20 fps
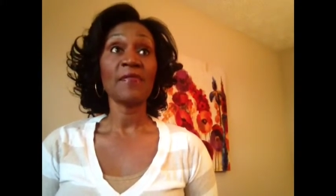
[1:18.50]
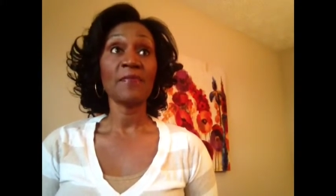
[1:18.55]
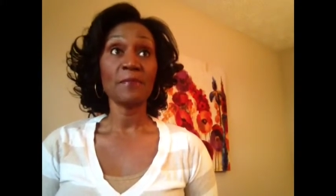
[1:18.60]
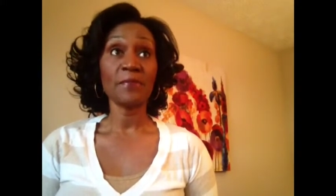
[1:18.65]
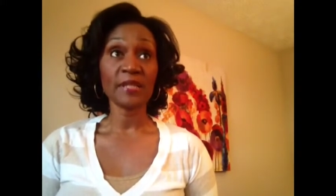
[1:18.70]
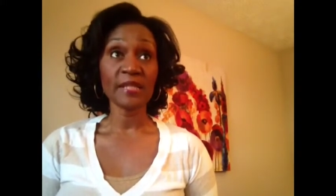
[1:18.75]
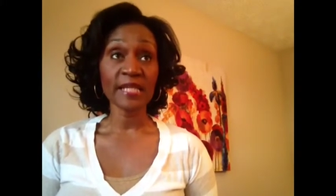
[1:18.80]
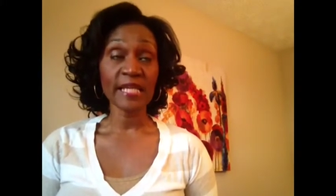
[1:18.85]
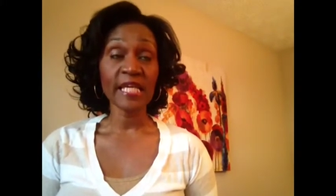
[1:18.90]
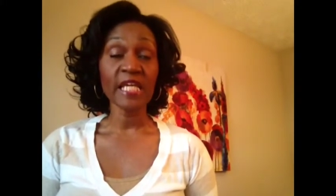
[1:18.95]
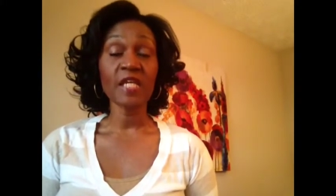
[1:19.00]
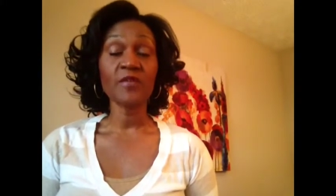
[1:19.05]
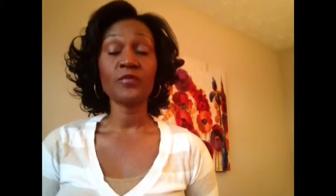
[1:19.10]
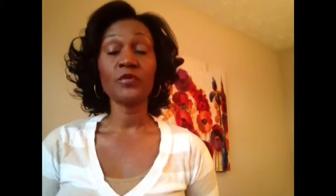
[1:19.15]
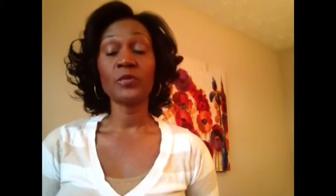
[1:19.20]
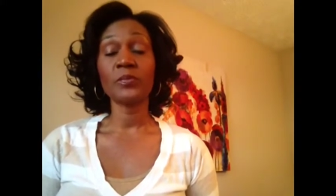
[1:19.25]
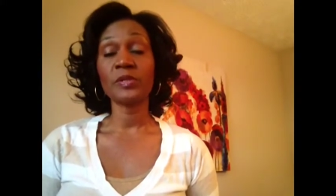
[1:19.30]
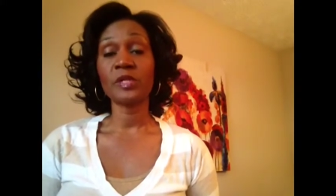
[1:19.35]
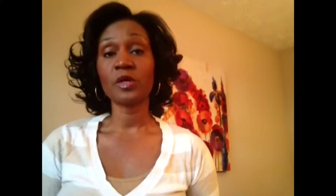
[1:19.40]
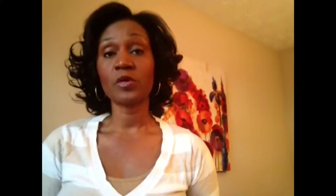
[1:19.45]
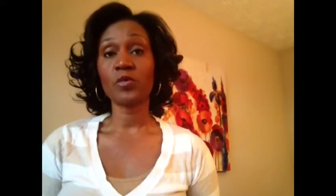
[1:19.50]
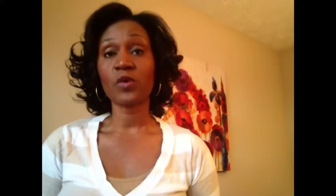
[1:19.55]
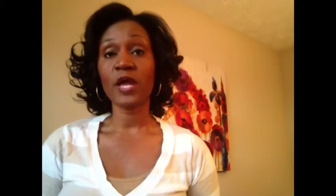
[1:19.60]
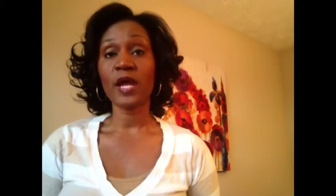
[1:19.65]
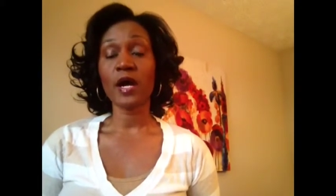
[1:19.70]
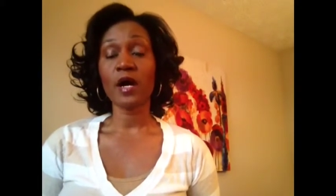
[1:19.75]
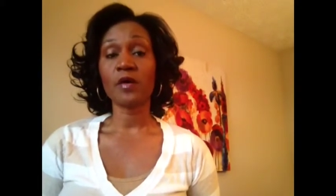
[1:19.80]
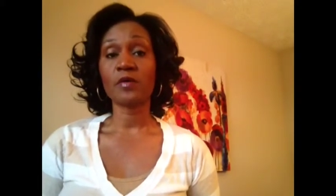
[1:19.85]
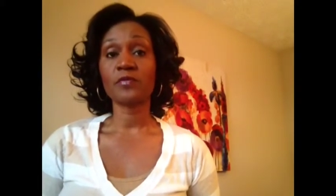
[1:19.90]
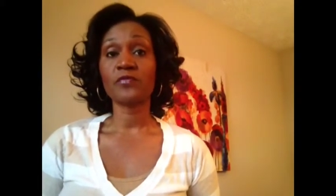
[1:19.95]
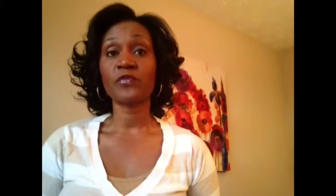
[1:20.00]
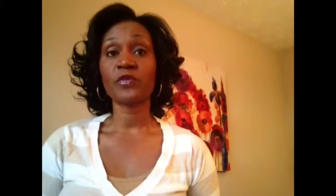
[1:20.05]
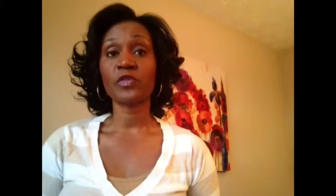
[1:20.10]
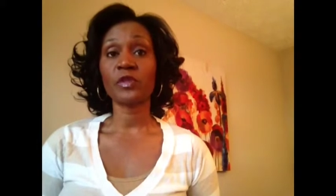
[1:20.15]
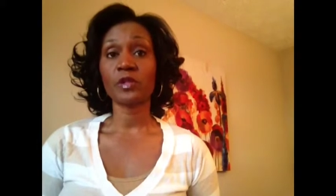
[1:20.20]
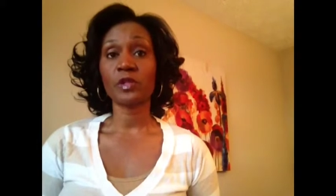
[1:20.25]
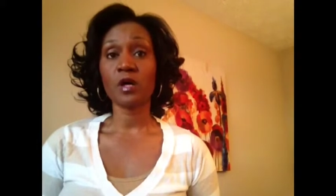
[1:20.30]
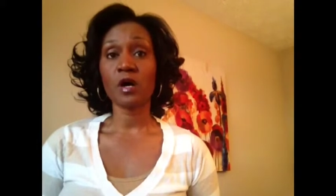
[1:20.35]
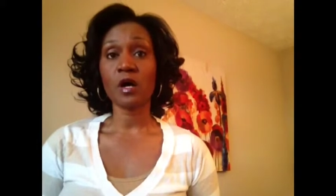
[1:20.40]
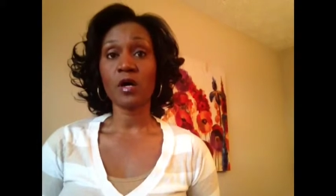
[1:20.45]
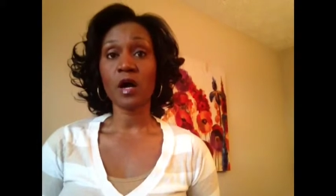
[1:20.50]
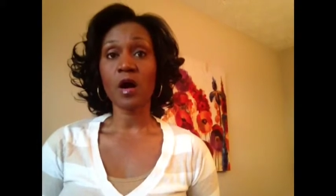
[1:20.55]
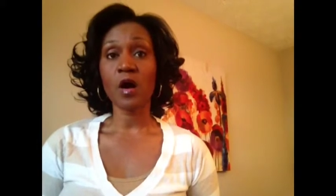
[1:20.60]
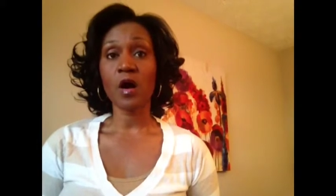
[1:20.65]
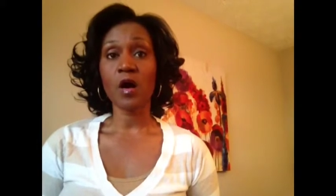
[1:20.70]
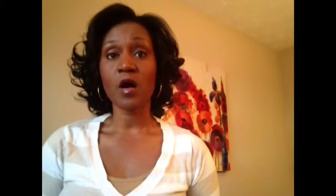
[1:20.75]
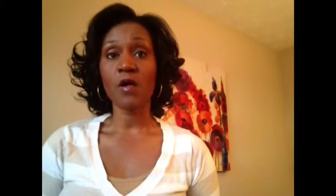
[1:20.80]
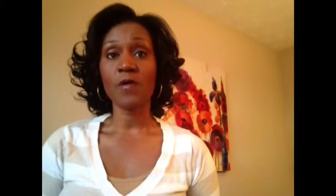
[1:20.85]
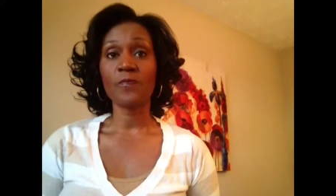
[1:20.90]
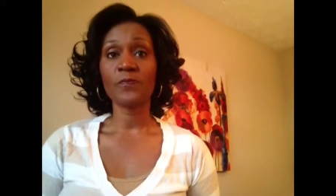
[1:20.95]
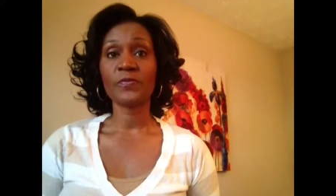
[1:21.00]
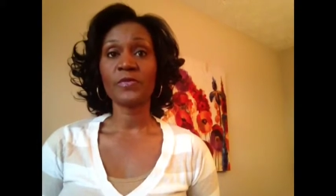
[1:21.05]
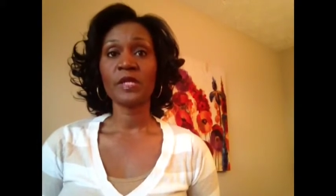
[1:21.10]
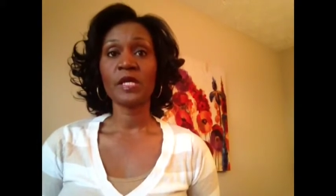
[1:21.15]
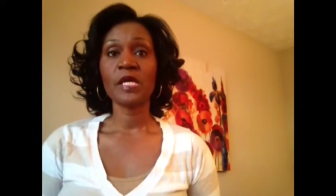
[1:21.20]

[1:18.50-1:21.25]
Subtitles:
believe will be around for the long haul.